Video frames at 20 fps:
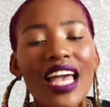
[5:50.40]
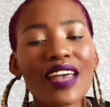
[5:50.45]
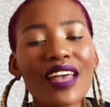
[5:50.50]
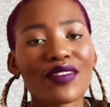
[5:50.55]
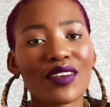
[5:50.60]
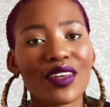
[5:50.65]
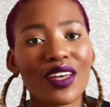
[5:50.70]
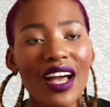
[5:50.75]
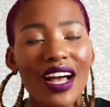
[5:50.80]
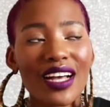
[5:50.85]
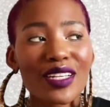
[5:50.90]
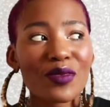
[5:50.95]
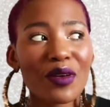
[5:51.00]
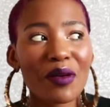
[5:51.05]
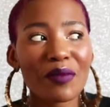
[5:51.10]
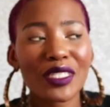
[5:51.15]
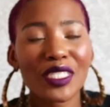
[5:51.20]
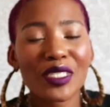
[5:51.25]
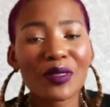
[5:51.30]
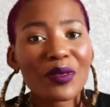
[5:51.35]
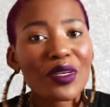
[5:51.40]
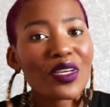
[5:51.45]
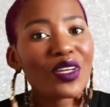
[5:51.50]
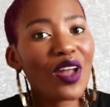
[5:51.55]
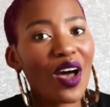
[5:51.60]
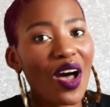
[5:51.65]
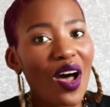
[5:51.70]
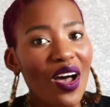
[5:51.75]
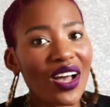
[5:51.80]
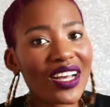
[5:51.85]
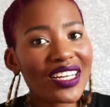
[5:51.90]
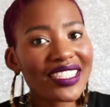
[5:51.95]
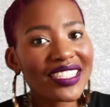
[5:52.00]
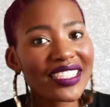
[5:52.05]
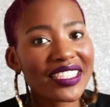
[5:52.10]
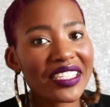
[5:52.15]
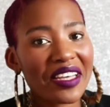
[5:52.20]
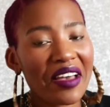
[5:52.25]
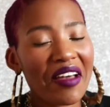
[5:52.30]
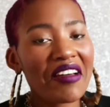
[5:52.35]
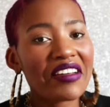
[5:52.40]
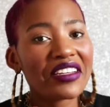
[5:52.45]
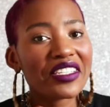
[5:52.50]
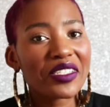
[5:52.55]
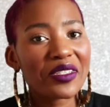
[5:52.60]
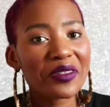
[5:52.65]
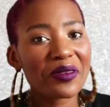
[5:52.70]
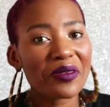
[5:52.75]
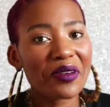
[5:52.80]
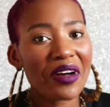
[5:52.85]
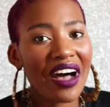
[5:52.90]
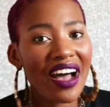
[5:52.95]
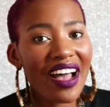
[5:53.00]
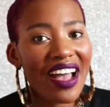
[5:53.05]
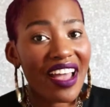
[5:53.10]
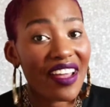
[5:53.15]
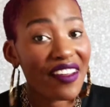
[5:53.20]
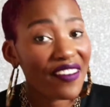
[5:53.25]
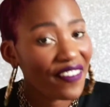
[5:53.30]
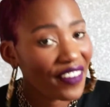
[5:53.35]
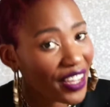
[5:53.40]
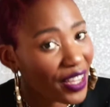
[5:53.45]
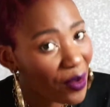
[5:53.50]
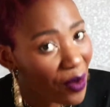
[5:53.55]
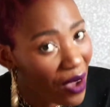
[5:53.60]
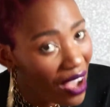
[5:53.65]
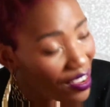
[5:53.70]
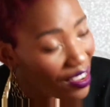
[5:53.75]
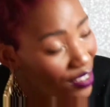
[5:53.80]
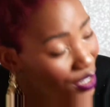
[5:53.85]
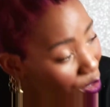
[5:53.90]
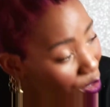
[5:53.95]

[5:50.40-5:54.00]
if you guys want me to be nice and do a finger lines